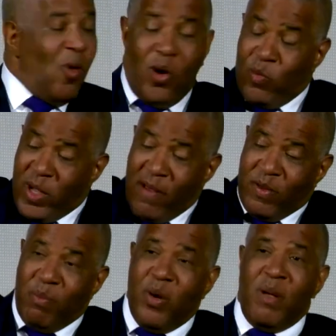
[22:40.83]
Or we
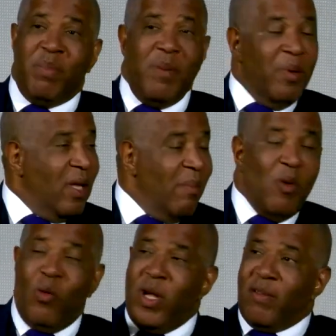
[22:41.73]
have to bring people
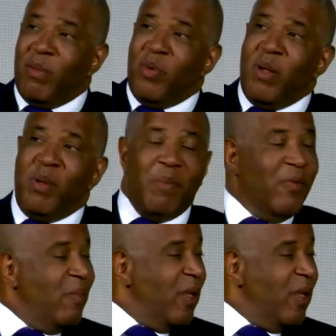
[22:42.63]
up, or we have to bring people